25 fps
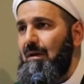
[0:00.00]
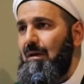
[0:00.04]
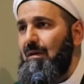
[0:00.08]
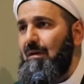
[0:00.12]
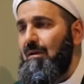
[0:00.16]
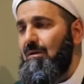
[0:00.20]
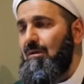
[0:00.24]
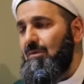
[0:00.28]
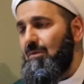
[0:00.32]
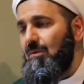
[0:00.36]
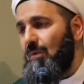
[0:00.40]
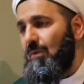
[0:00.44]

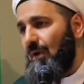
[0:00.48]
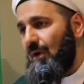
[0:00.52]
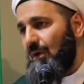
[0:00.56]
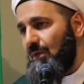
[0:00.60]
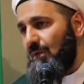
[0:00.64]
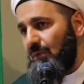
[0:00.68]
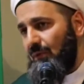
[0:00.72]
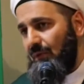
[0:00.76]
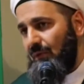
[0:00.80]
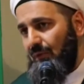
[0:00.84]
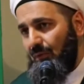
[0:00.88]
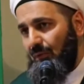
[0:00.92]
that you are
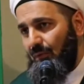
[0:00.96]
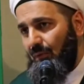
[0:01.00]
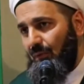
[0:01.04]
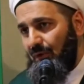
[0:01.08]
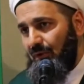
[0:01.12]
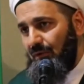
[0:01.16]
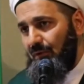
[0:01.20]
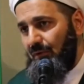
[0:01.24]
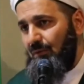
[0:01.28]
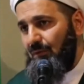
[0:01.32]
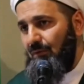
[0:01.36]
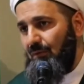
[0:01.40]
with the
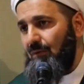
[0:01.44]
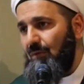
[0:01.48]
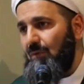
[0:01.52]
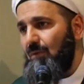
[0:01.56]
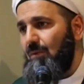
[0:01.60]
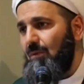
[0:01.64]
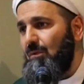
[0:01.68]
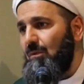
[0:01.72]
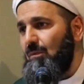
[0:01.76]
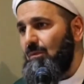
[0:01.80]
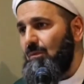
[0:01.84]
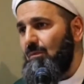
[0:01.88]
one
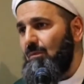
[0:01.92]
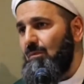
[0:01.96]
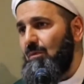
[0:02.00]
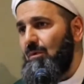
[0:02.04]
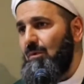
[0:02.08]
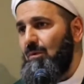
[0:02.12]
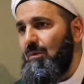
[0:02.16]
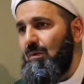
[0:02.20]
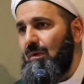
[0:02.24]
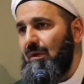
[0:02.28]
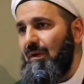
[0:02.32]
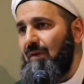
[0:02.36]
whom
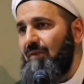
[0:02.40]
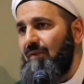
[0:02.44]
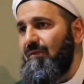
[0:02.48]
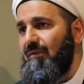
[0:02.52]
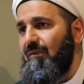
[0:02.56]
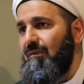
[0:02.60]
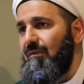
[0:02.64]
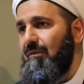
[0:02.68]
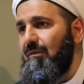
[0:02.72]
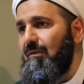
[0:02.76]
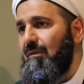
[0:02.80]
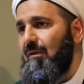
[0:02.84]
you love.